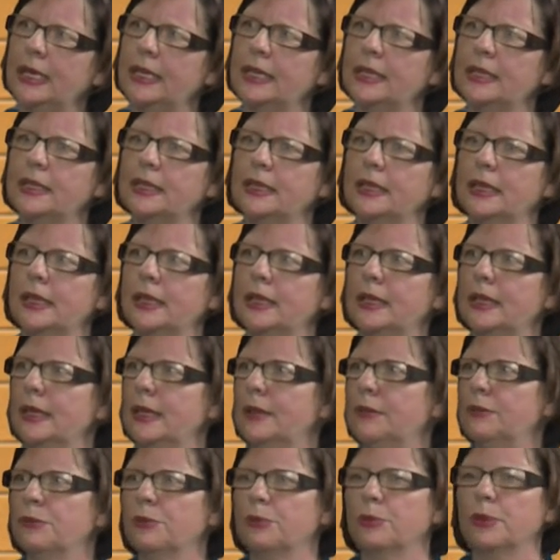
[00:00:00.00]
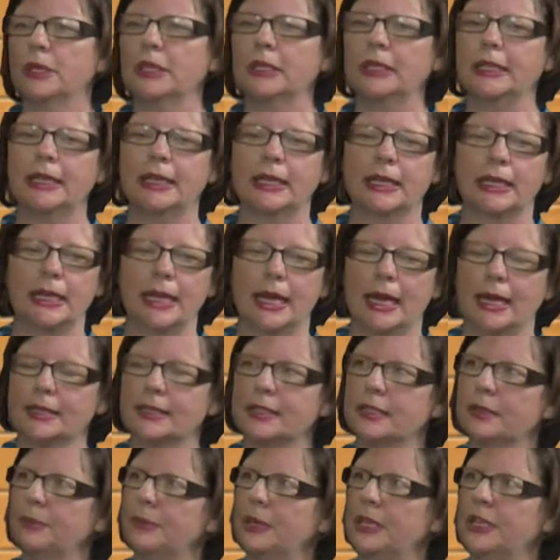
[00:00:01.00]
It really
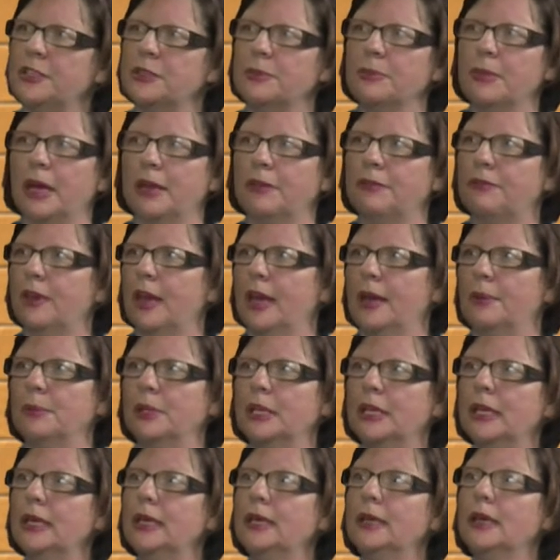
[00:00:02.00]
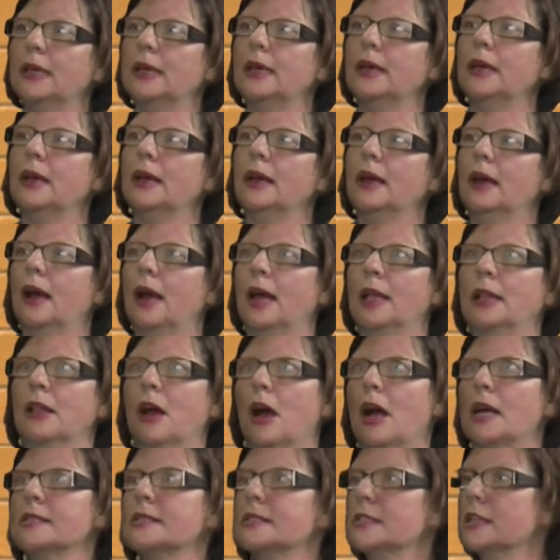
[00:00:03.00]
connected me to my family. I
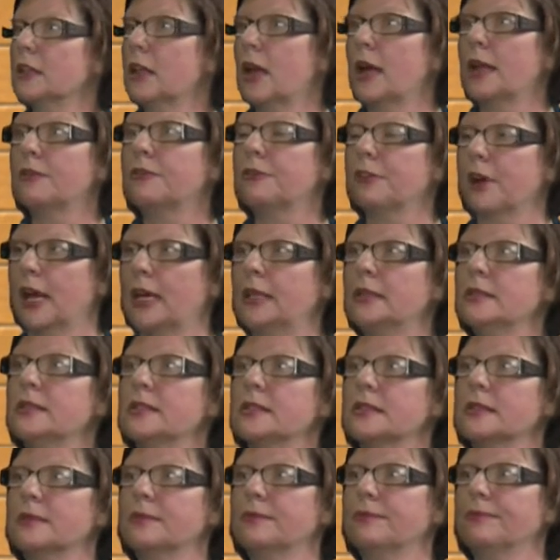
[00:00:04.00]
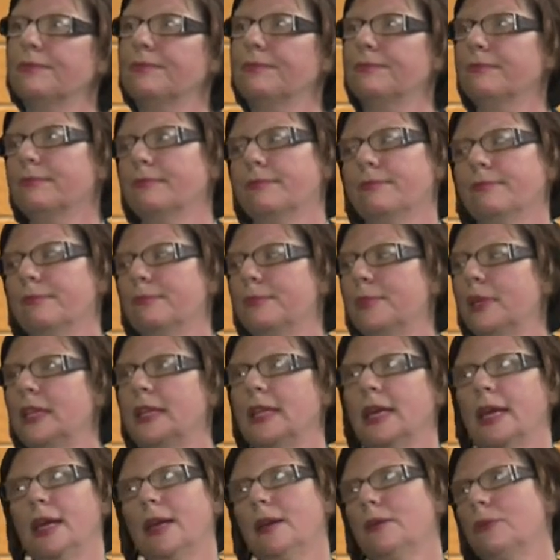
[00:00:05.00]
lost a lot of friends, but
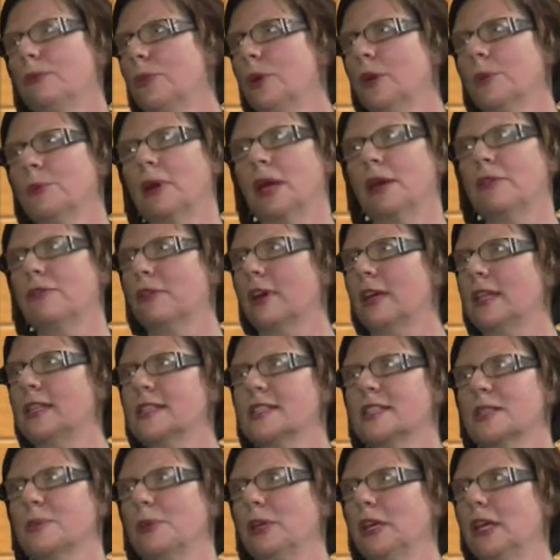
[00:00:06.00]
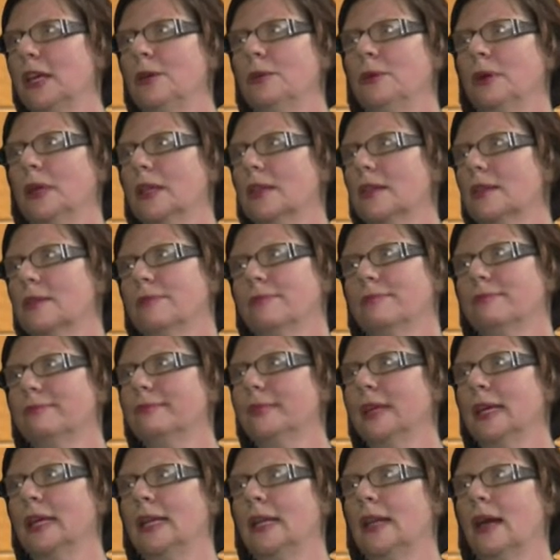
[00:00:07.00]
they weren't my friends to begin with,
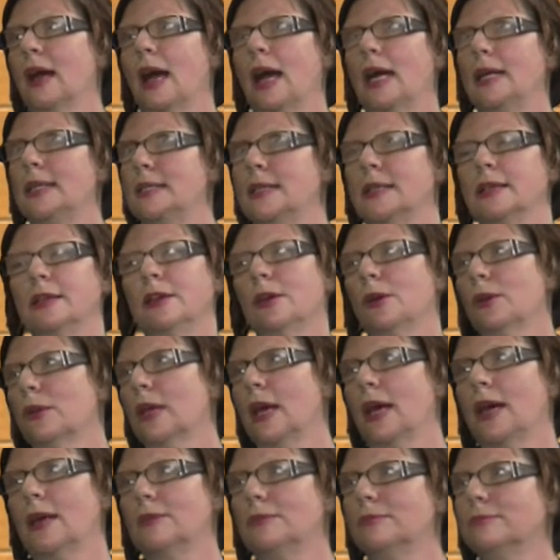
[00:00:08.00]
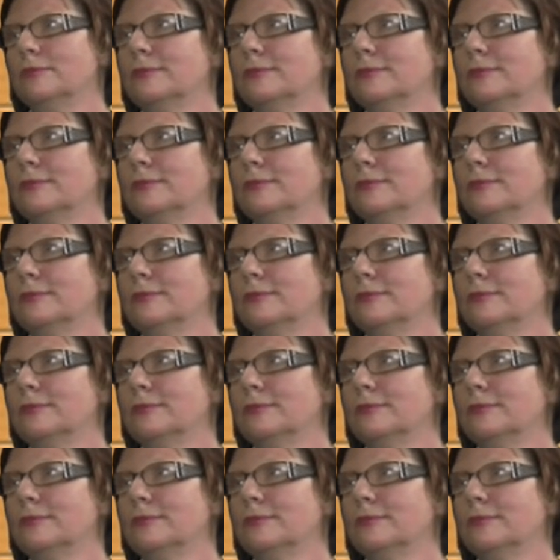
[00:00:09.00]
and I didn't know that.